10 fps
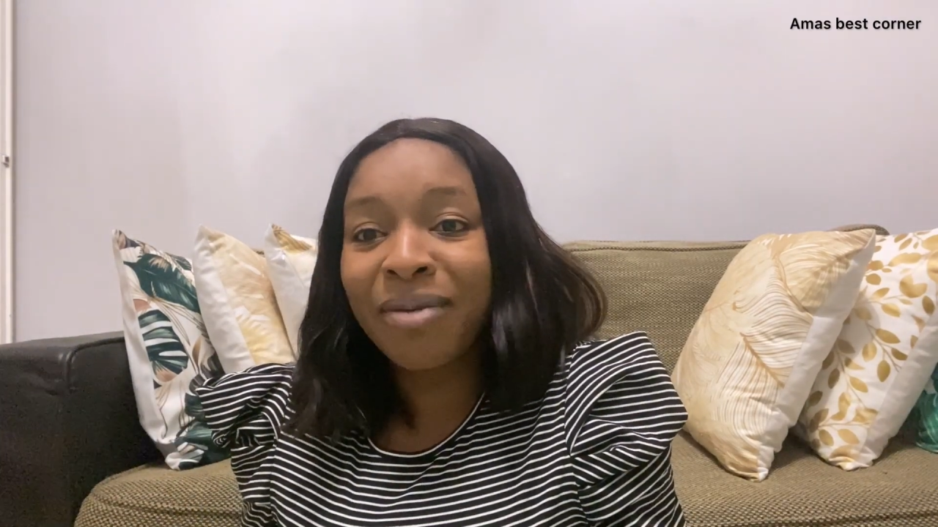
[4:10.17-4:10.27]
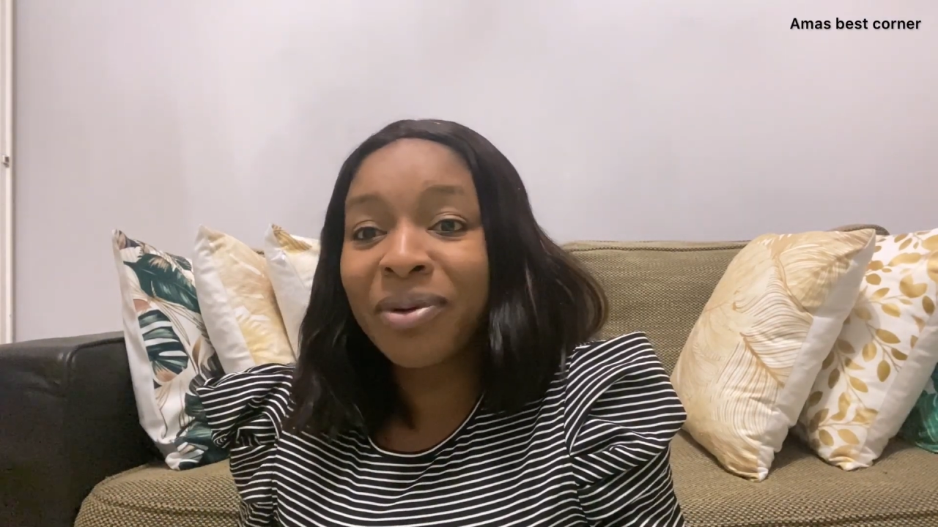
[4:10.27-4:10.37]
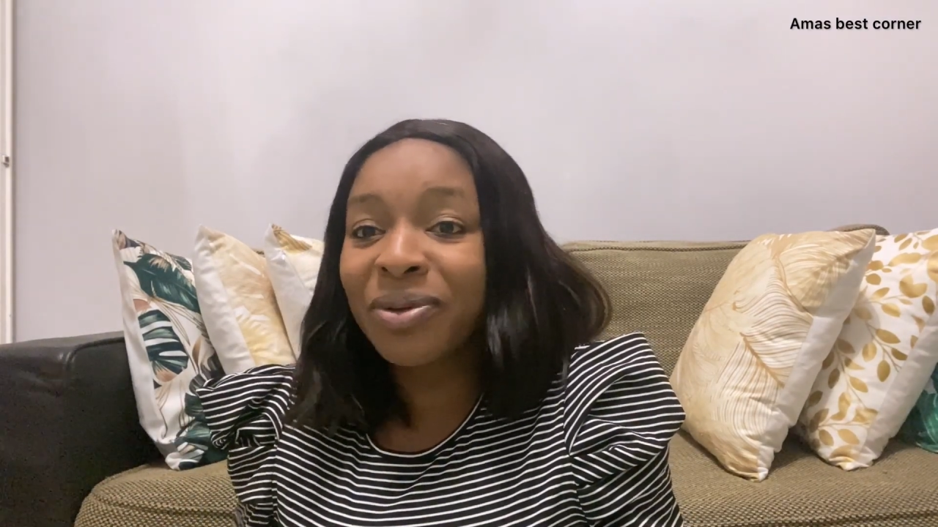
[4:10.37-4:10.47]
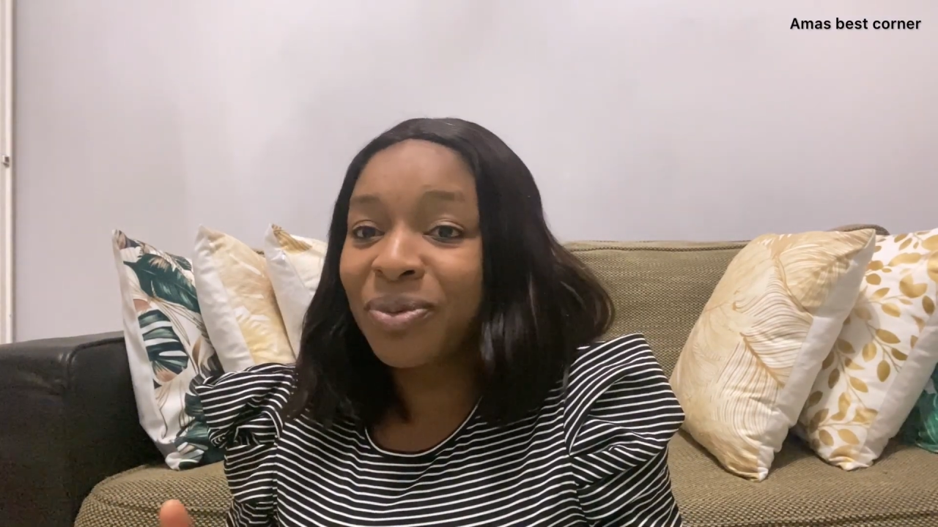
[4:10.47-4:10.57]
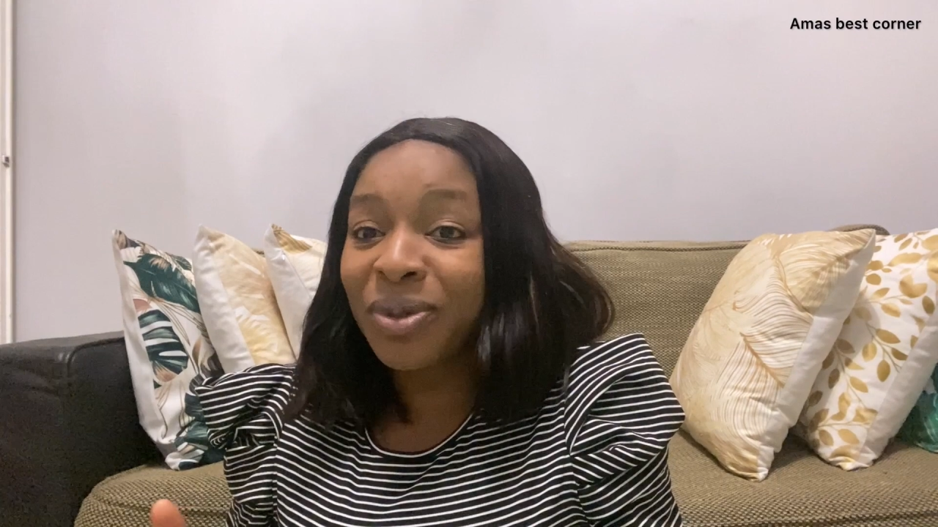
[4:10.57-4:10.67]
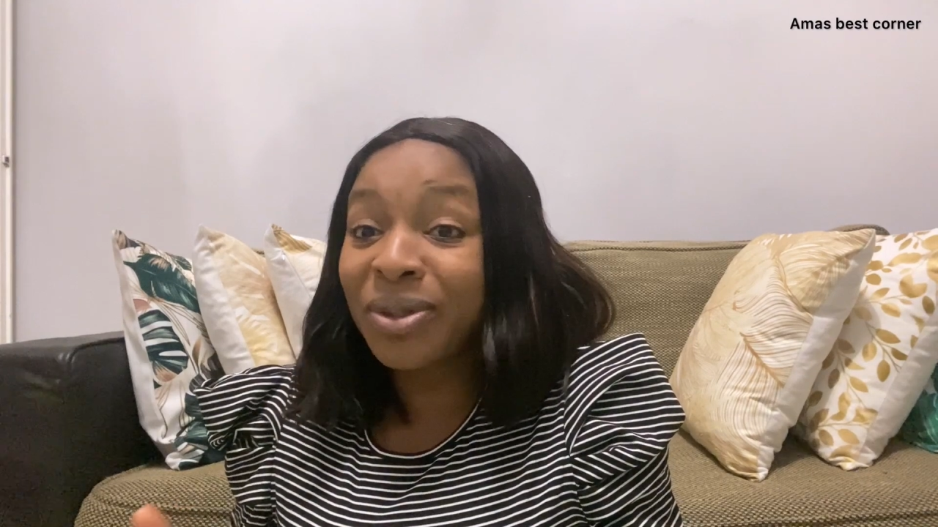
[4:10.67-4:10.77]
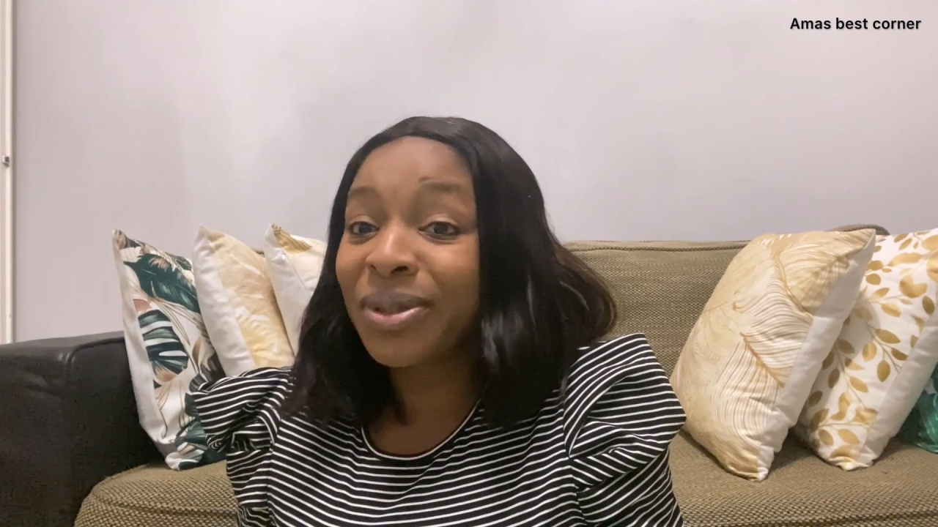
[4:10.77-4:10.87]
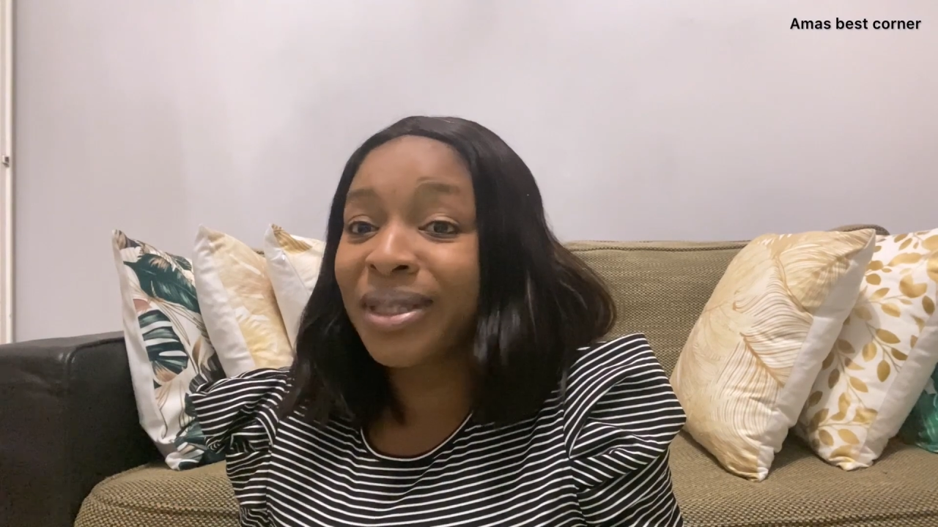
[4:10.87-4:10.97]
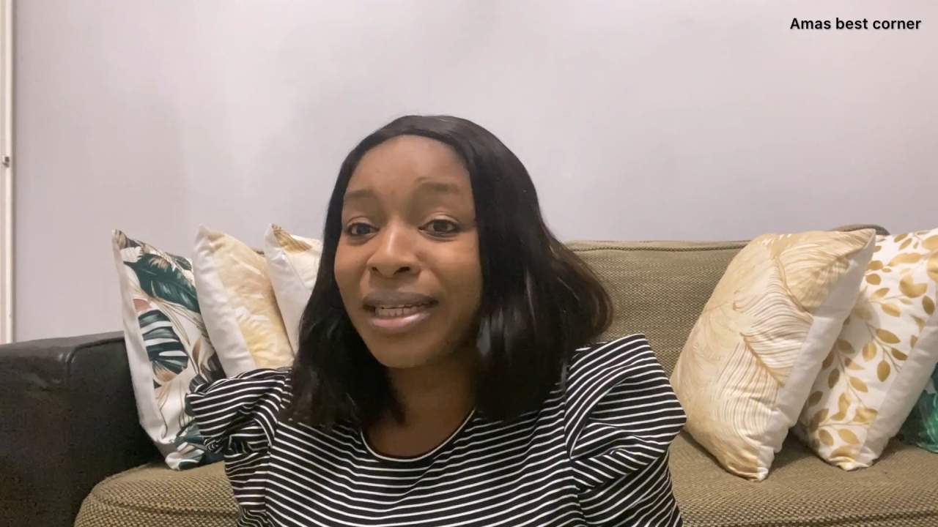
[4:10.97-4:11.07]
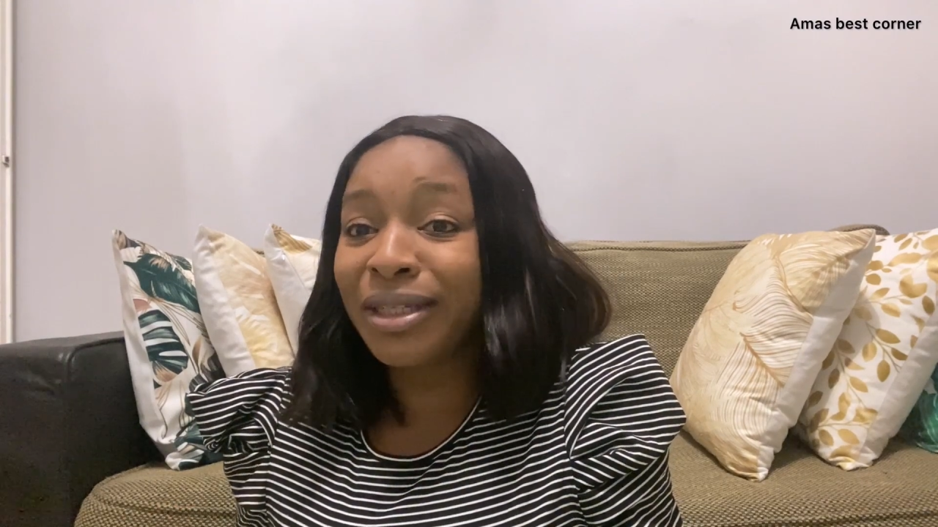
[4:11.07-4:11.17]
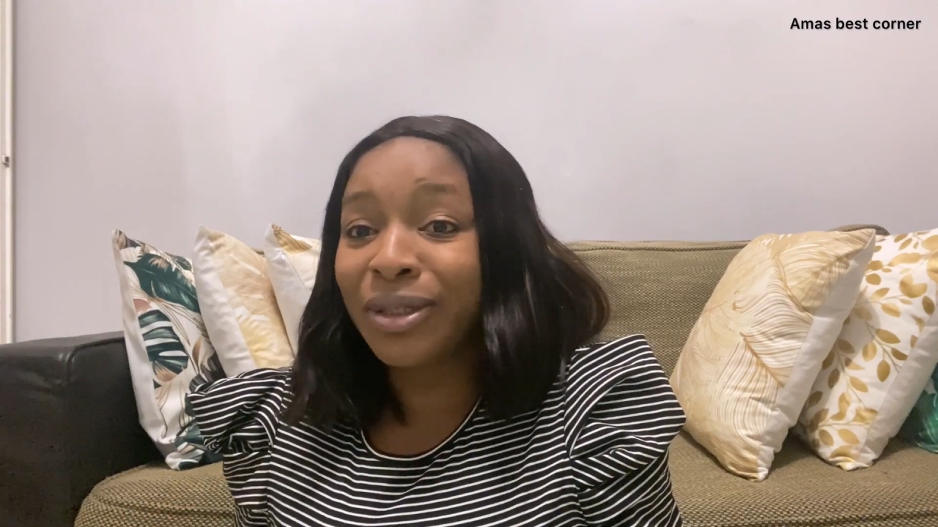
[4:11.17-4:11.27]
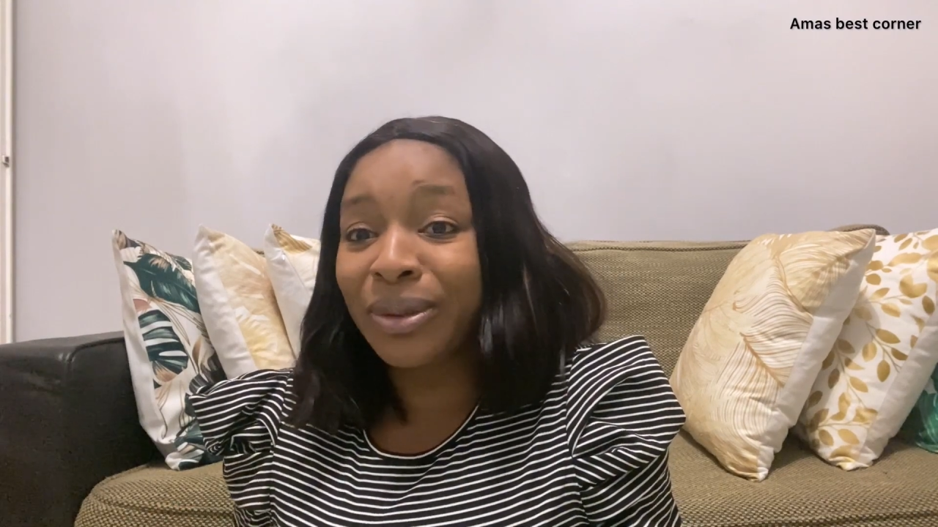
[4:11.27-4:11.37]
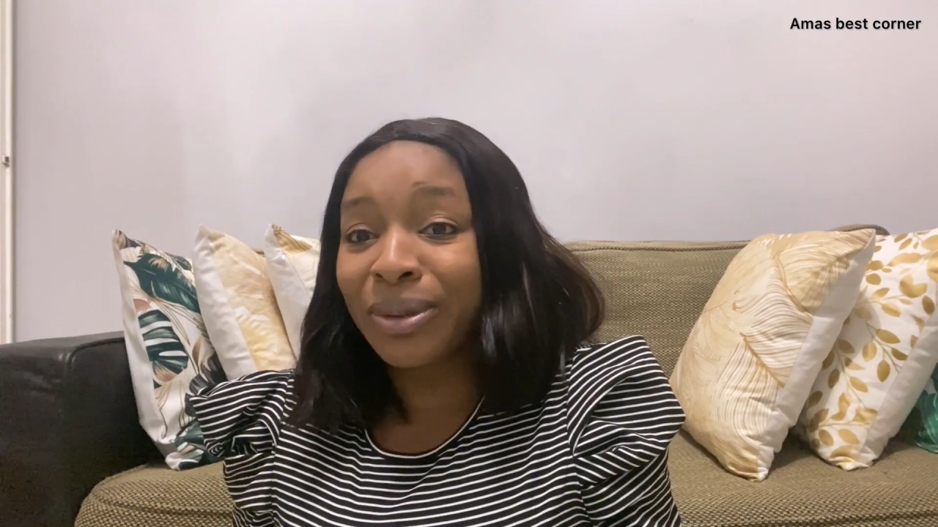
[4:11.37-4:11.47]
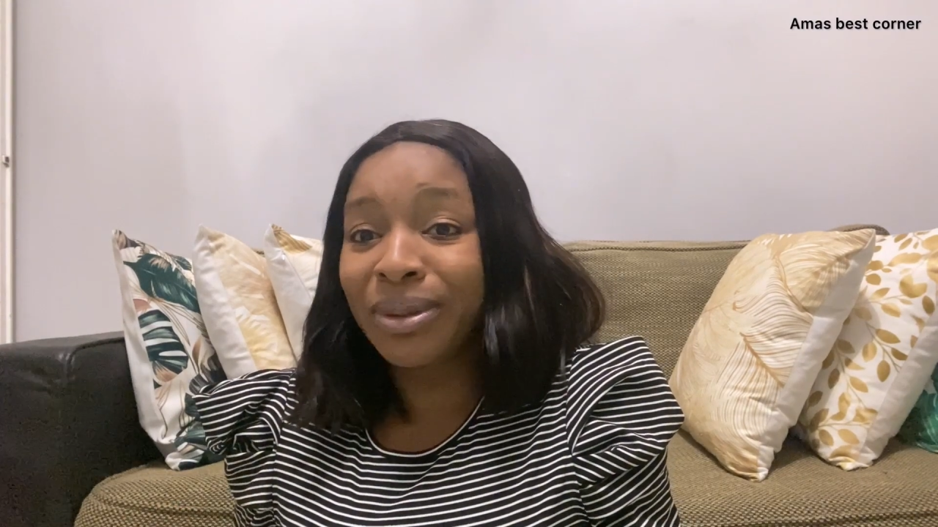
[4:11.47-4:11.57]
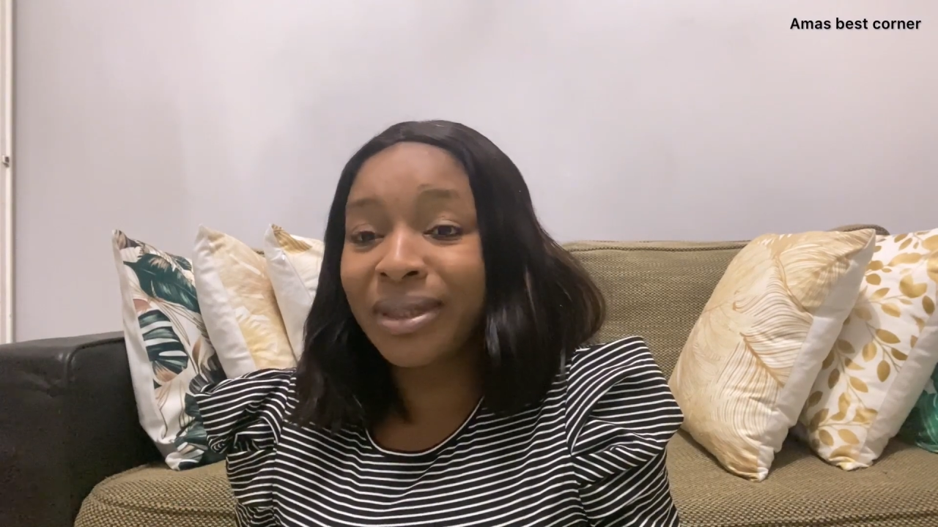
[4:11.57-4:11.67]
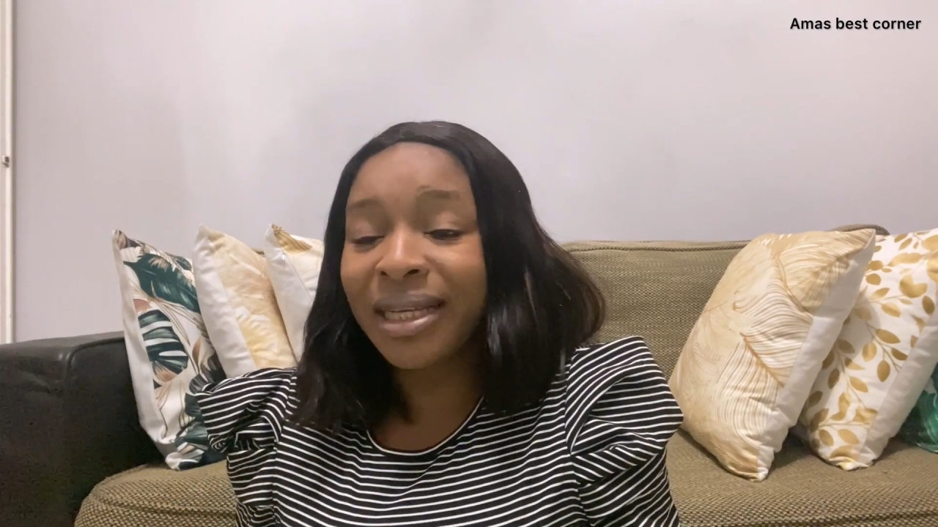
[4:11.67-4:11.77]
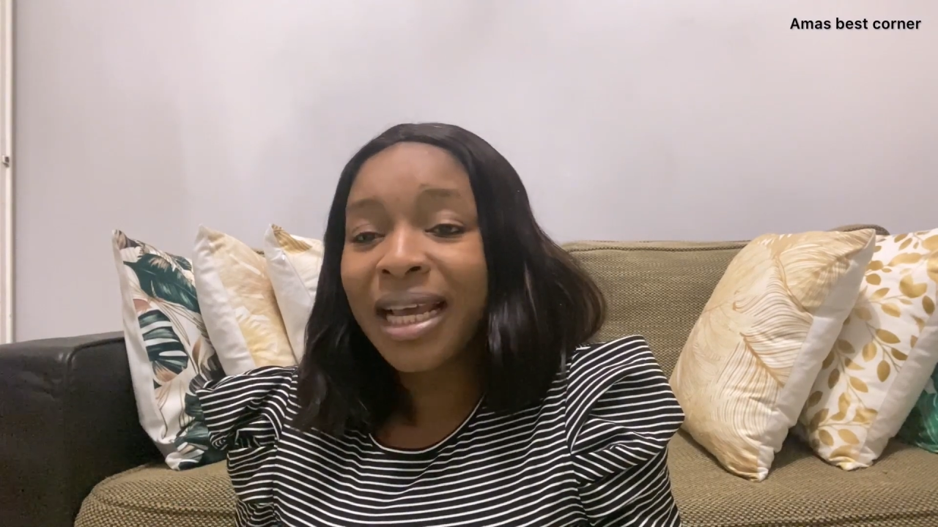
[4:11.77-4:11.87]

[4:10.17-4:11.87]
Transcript: but we need to say the truth.